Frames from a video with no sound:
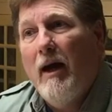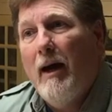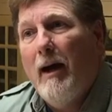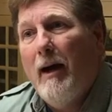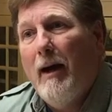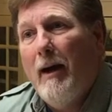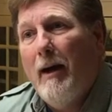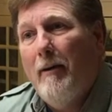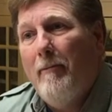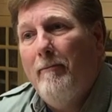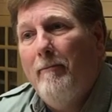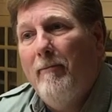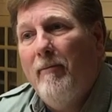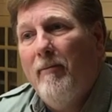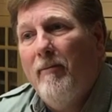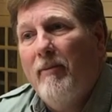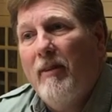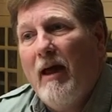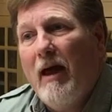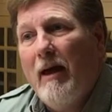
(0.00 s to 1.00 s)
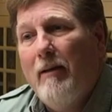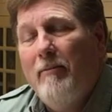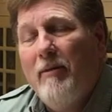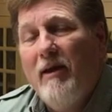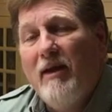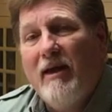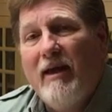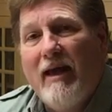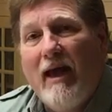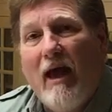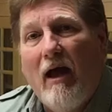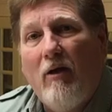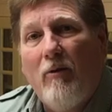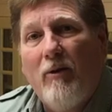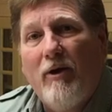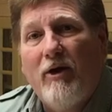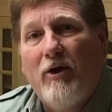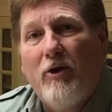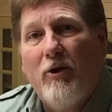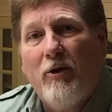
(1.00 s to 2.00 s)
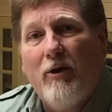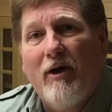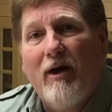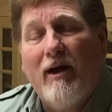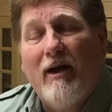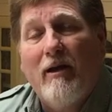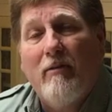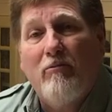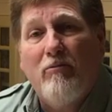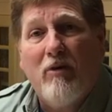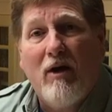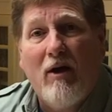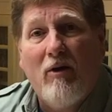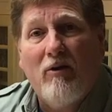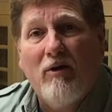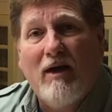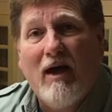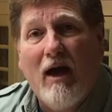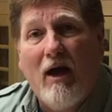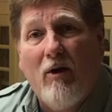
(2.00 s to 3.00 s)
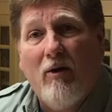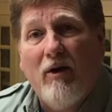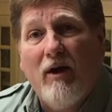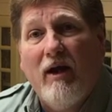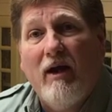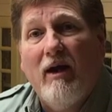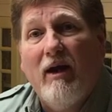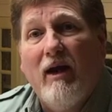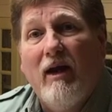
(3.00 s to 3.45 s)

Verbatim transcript: Um, I'm in a gallery currently in Brown County,